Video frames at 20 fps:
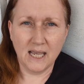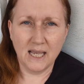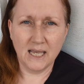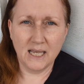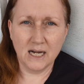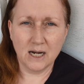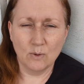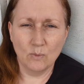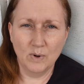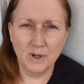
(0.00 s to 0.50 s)

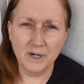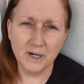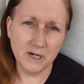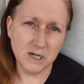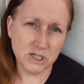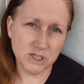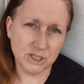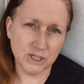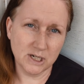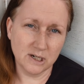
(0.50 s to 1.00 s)
And I
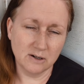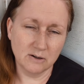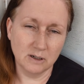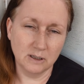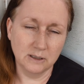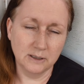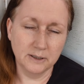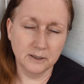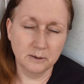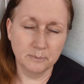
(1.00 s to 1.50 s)
wanted to share
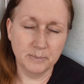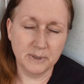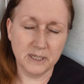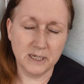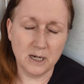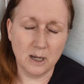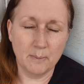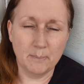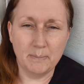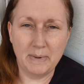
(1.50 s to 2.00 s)
a little
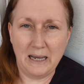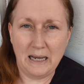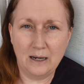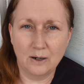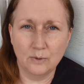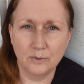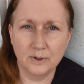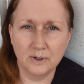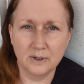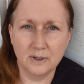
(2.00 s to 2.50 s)
bit
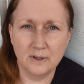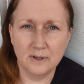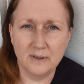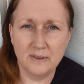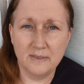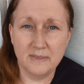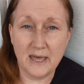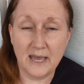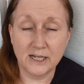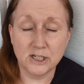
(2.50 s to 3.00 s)
about
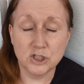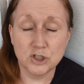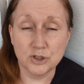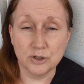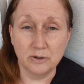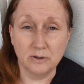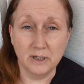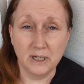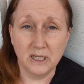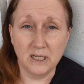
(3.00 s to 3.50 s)
that
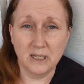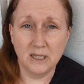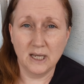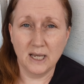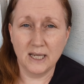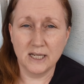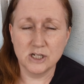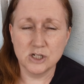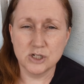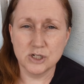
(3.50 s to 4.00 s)

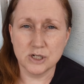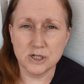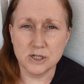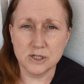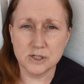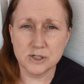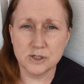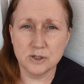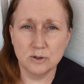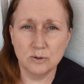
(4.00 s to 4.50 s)
journey and
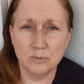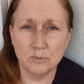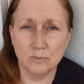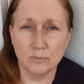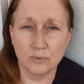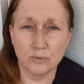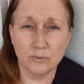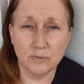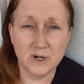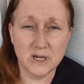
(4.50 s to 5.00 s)
just
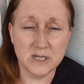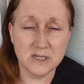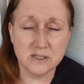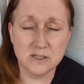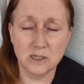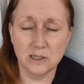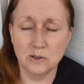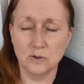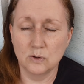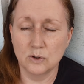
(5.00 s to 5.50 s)

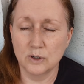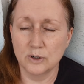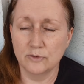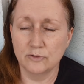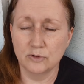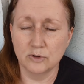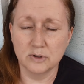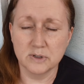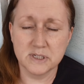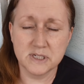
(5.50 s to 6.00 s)
praise the
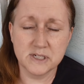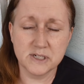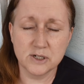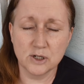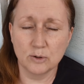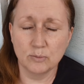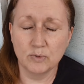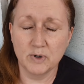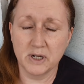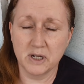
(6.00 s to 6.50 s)
Lord for
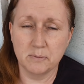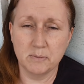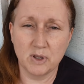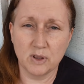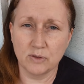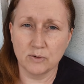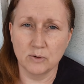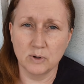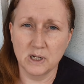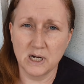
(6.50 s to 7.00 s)
still bringing
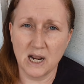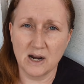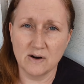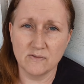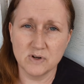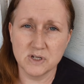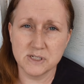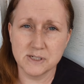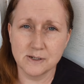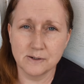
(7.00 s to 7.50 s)
me through it
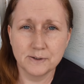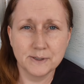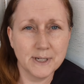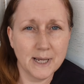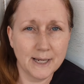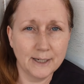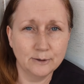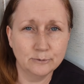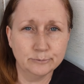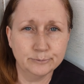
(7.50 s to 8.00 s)
every single
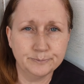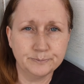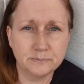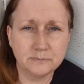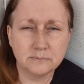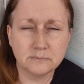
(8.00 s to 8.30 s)
day.